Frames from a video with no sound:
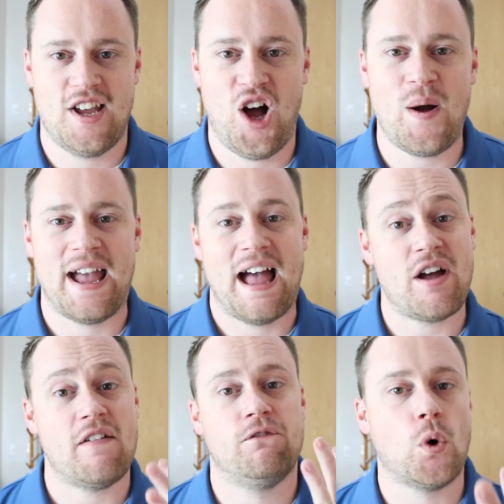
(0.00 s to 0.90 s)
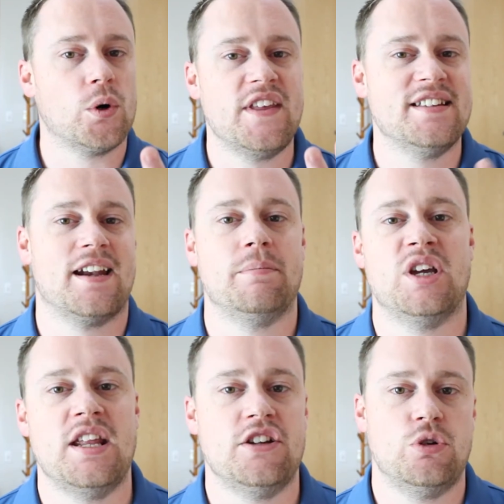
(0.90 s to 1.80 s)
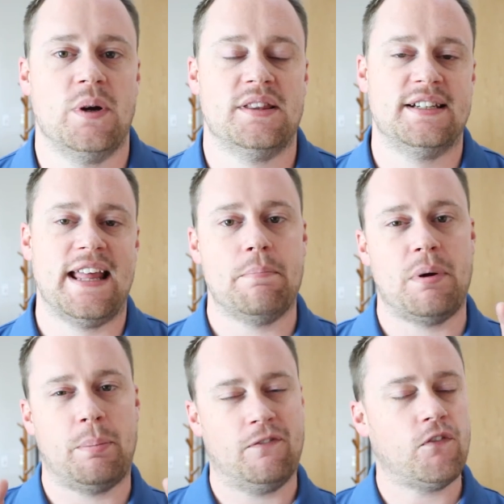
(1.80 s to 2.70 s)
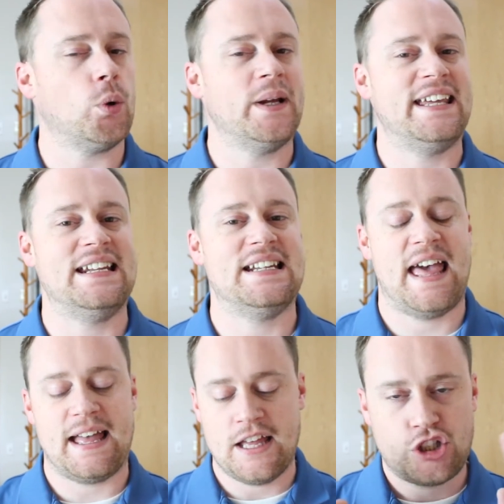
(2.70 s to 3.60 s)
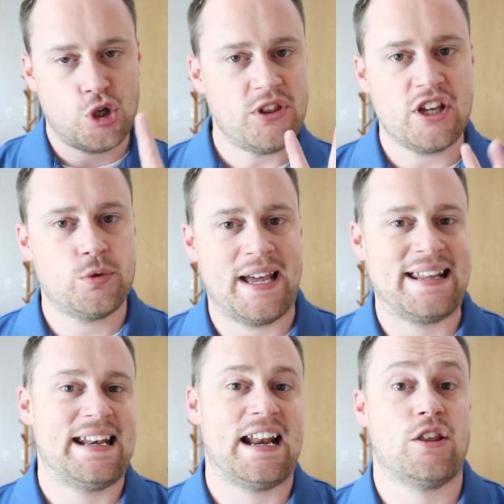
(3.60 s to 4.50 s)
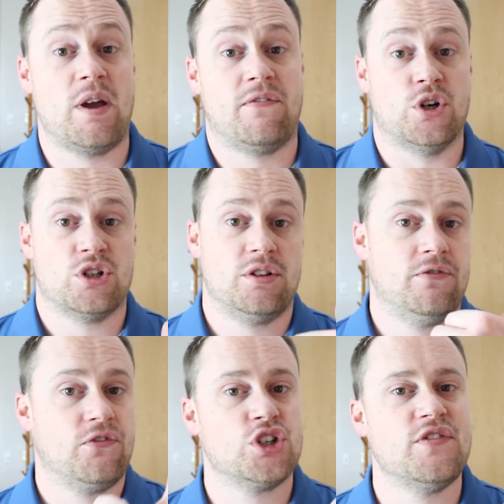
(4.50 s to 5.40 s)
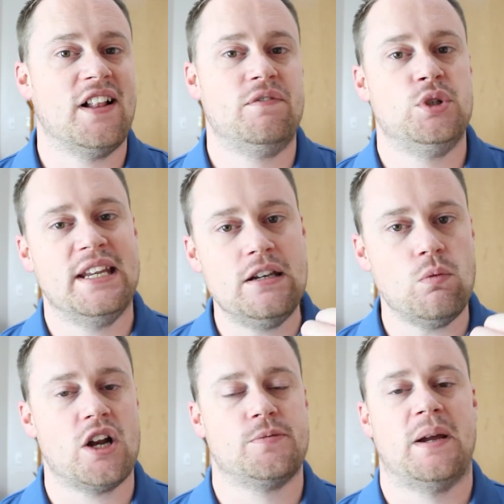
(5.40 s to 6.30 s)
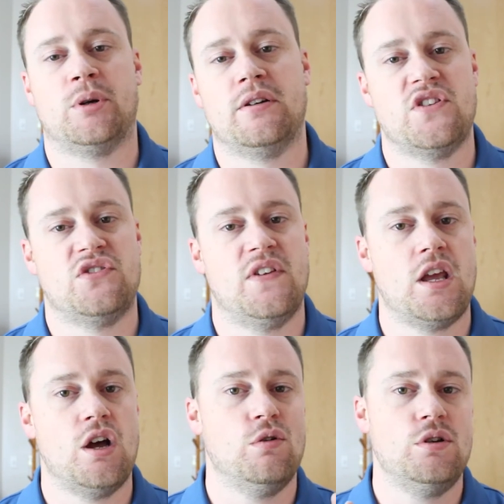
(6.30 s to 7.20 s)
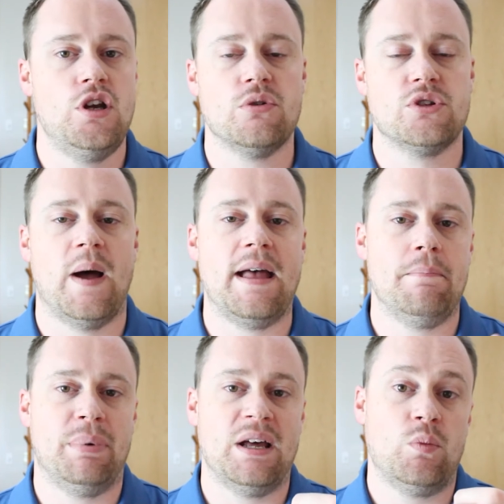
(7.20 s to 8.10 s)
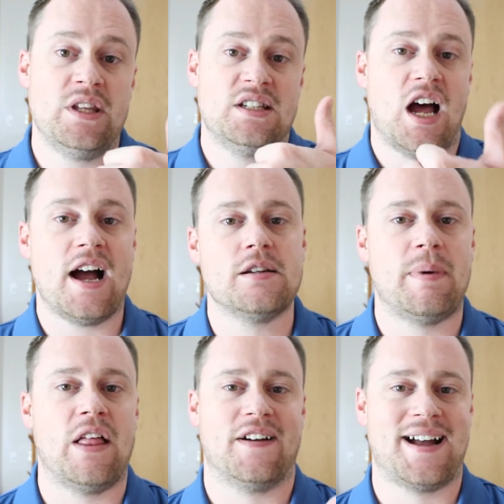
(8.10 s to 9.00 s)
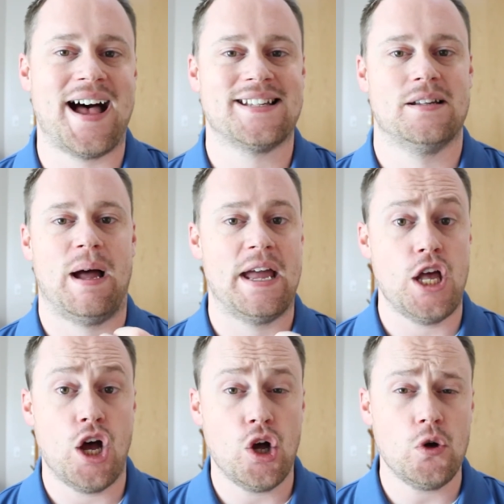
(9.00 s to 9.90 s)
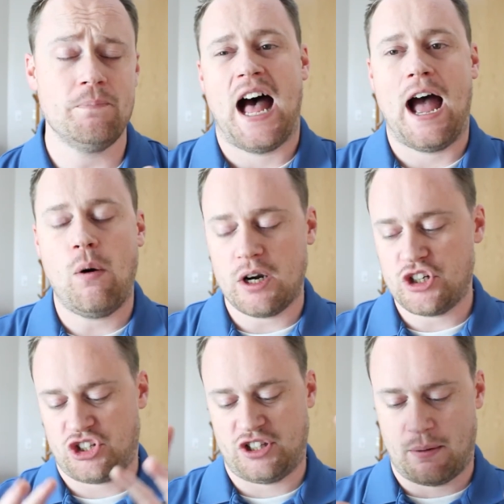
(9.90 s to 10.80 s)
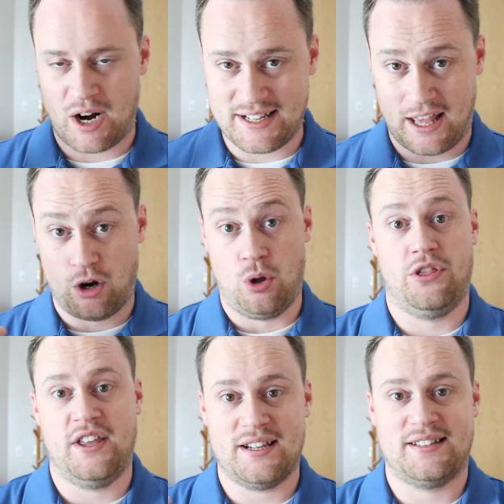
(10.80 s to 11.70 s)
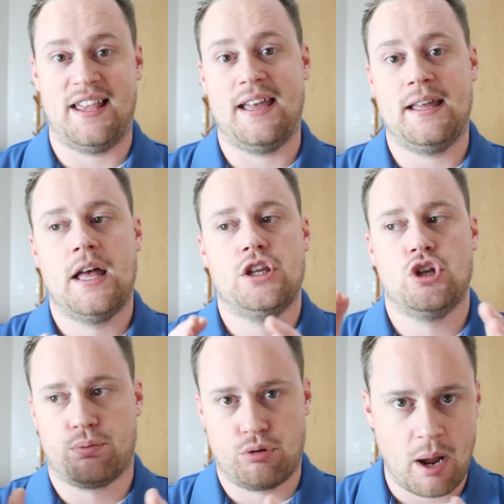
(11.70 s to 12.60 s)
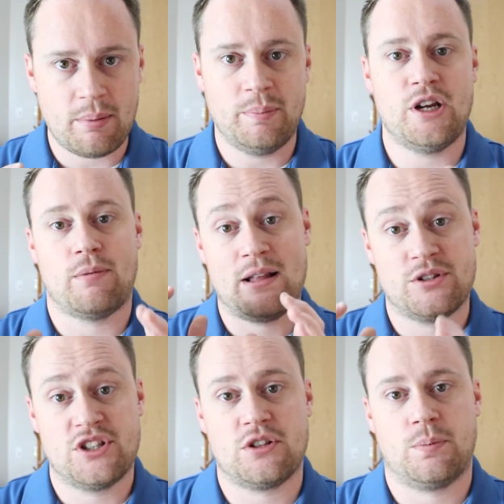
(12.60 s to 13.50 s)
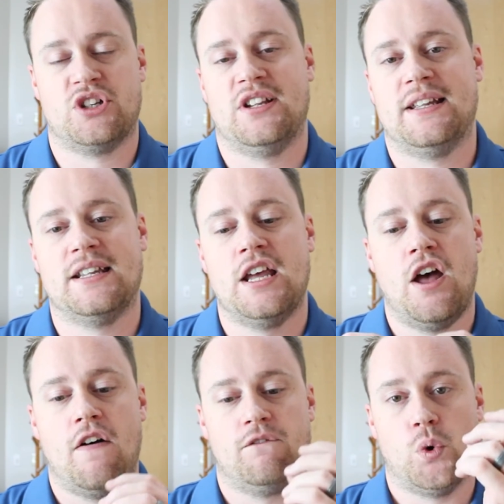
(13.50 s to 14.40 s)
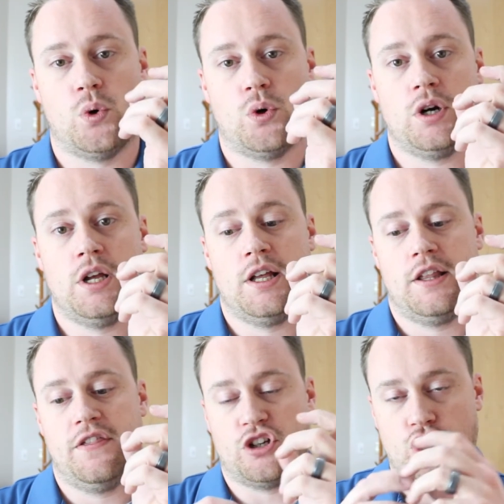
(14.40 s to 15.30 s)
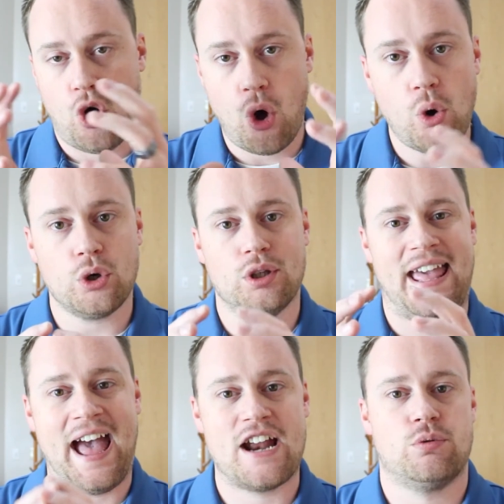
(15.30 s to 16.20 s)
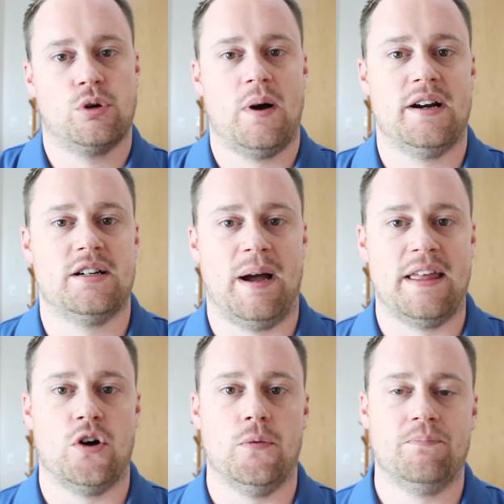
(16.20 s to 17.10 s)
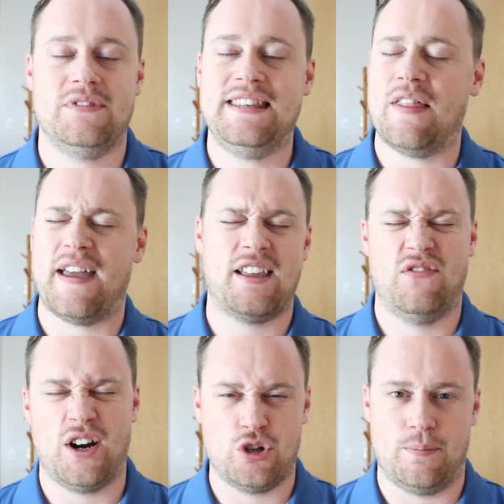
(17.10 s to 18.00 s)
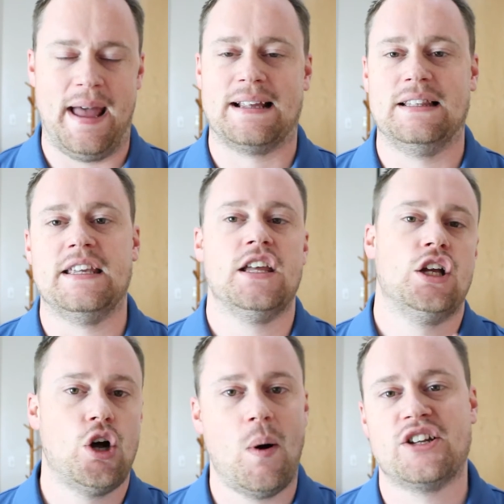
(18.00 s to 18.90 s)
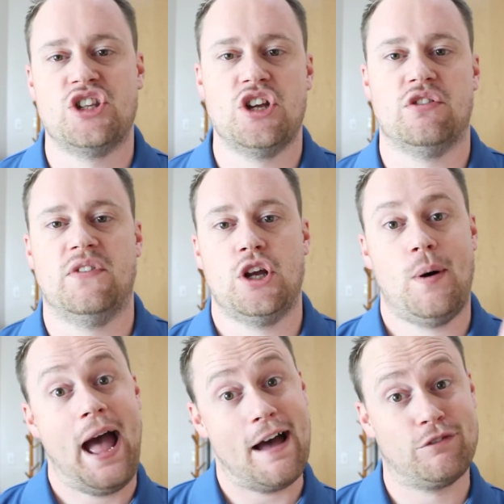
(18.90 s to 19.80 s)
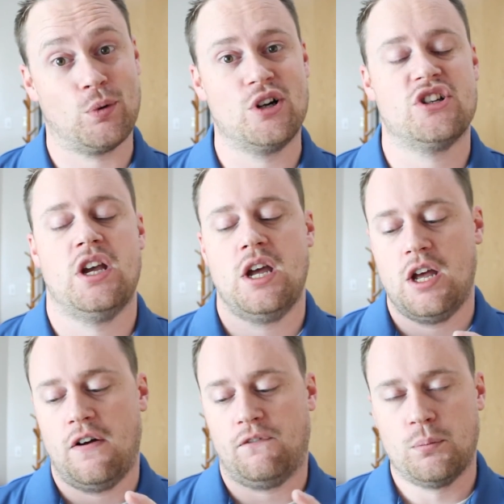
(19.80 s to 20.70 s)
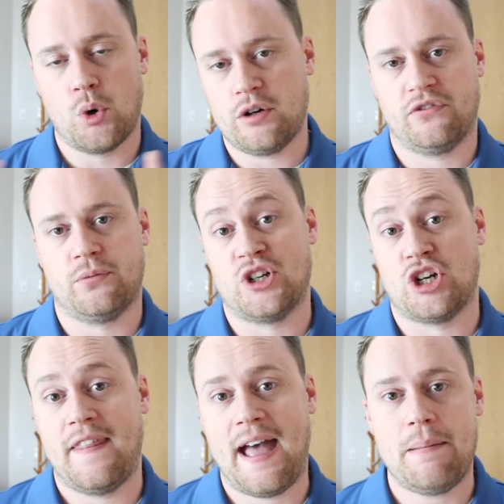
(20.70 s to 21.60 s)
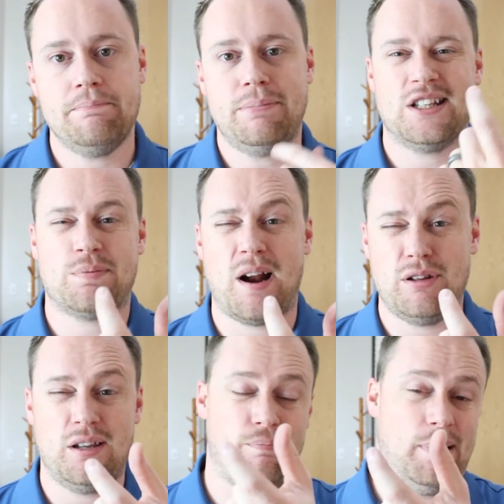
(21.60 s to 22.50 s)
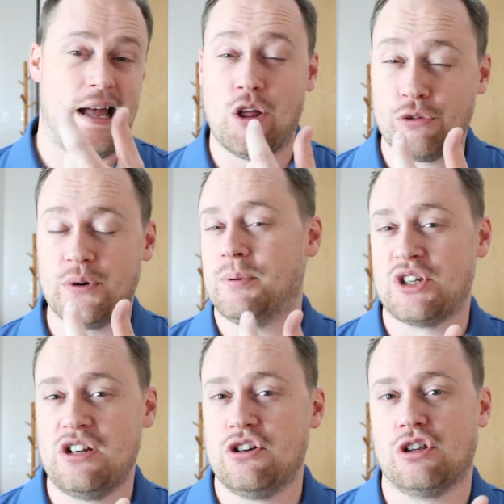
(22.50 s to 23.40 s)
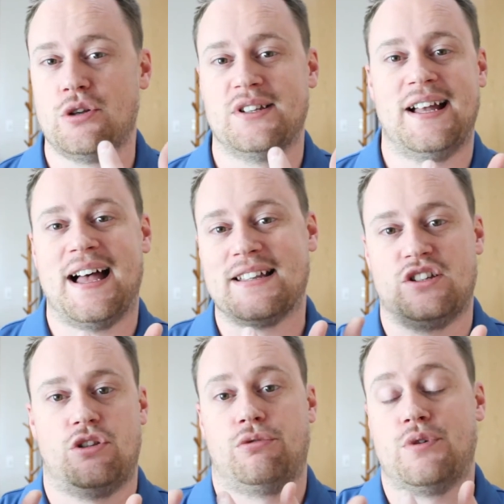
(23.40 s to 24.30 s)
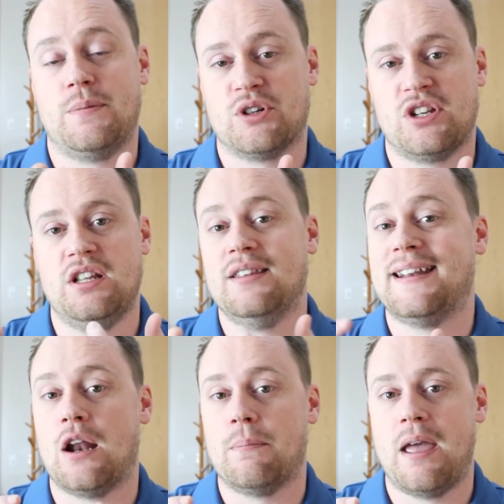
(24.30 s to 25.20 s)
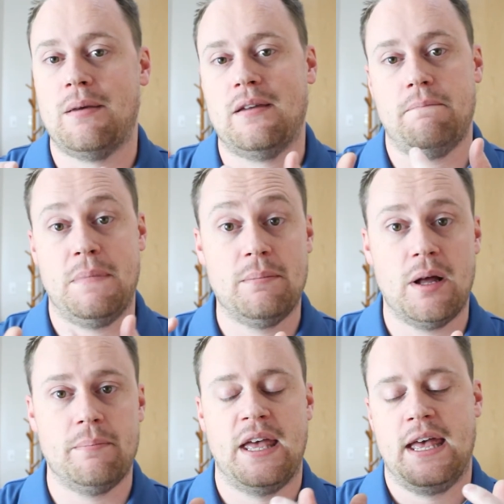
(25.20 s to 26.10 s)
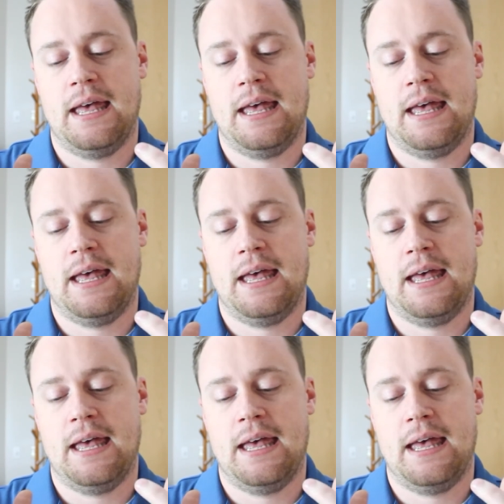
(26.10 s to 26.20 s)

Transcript: Okay, I've got 4 things that I'm gonna hit you with today, but before we get into that, 2 things we gotta get out of the way first. First of all, if you didn't watch my previous video, no sweat, but we talked about the cost of buying a home. I wanna just summarize that whole thing to say you're probably around 6% for the total cash required to buy the home. Now that can vary dramatically. Go watch the other video afterwards for more information on that, but it's probably about 3% in your closing costs, 3% in the down payment minimum.